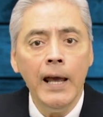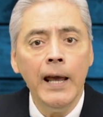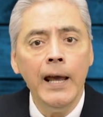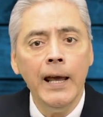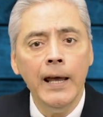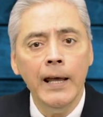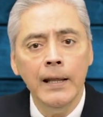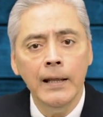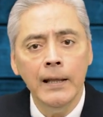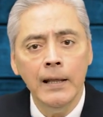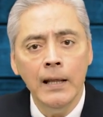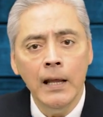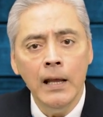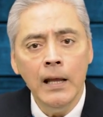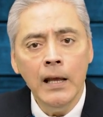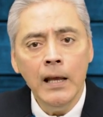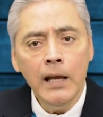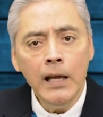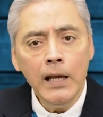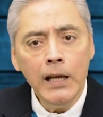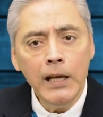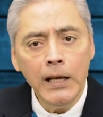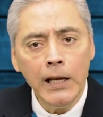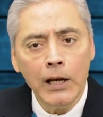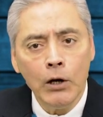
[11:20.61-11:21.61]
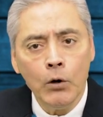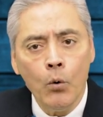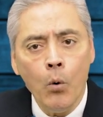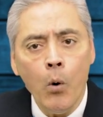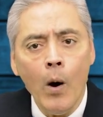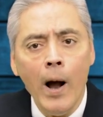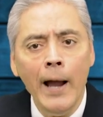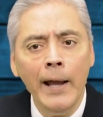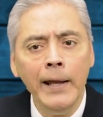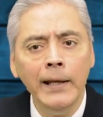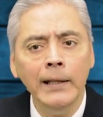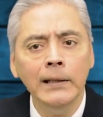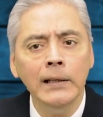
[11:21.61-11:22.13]
and he
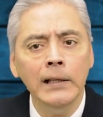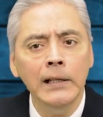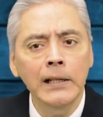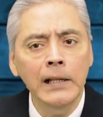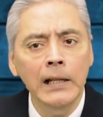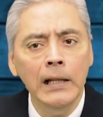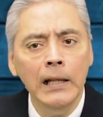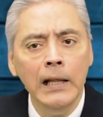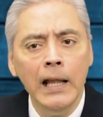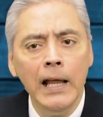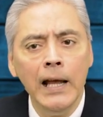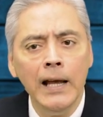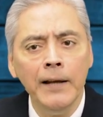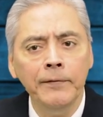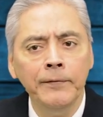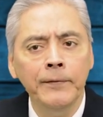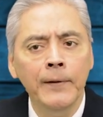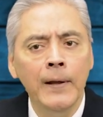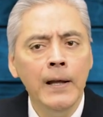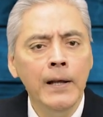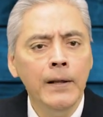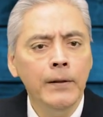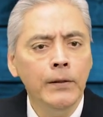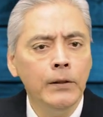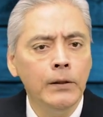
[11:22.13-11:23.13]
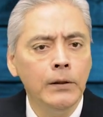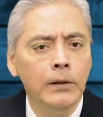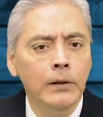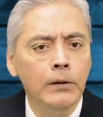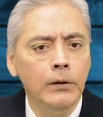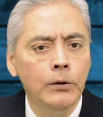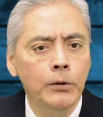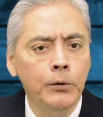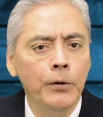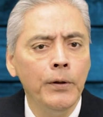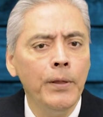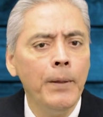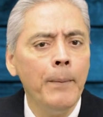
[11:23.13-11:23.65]
quietly left
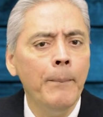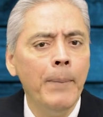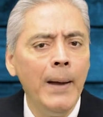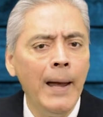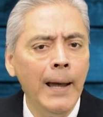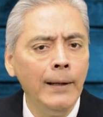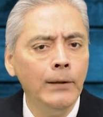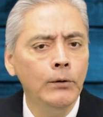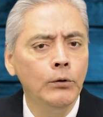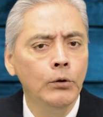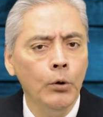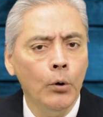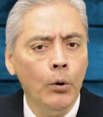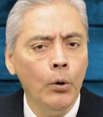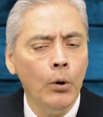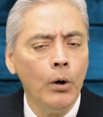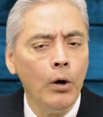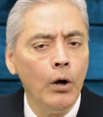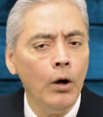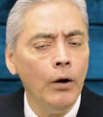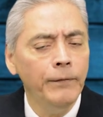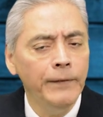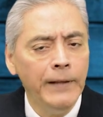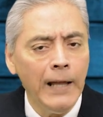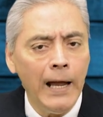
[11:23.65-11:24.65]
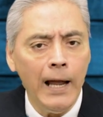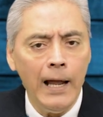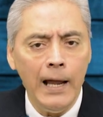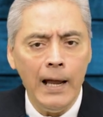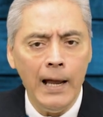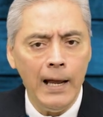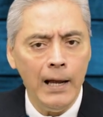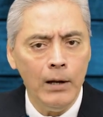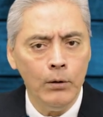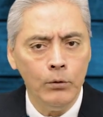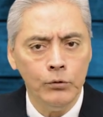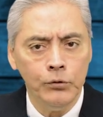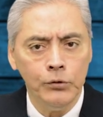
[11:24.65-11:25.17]
through the back door of that
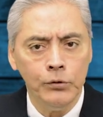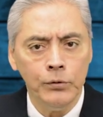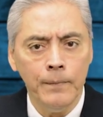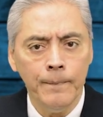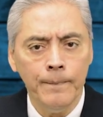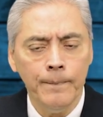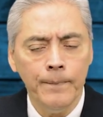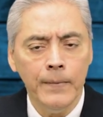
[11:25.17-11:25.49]
house.